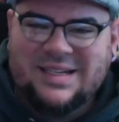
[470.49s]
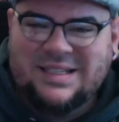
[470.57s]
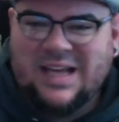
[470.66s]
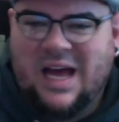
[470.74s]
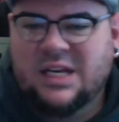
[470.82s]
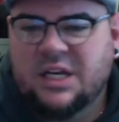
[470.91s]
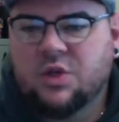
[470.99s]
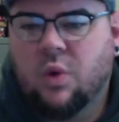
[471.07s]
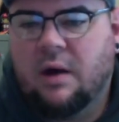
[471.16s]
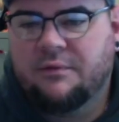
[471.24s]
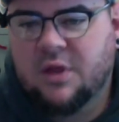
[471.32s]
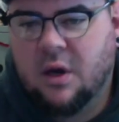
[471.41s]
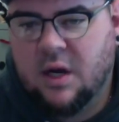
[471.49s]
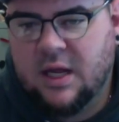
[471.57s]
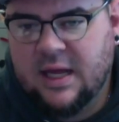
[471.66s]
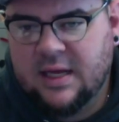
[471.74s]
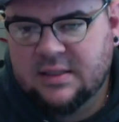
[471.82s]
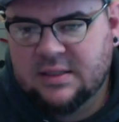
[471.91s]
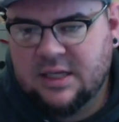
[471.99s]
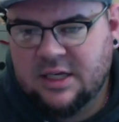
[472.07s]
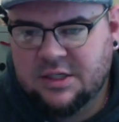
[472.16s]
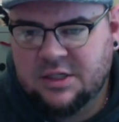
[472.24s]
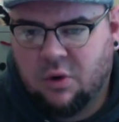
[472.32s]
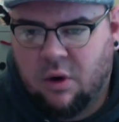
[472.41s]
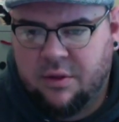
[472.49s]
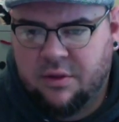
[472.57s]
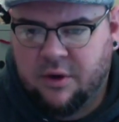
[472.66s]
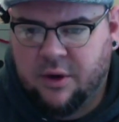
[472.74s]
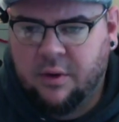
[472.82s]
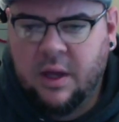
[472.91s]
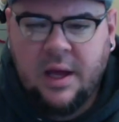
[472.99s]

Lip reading: 10 to 12:30 is the Soar Through.